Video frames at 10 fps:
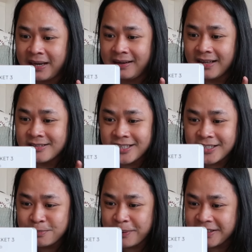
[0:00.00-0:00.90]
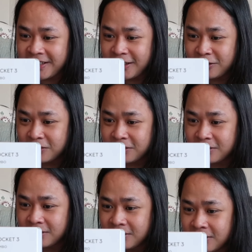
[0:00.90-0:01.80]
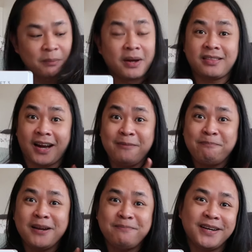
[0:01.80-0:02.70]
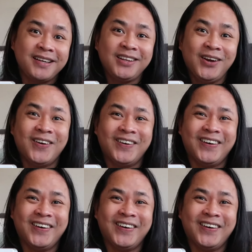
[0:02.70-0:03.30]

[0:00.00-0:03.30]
may lenses pa dito, may tripod pa dito.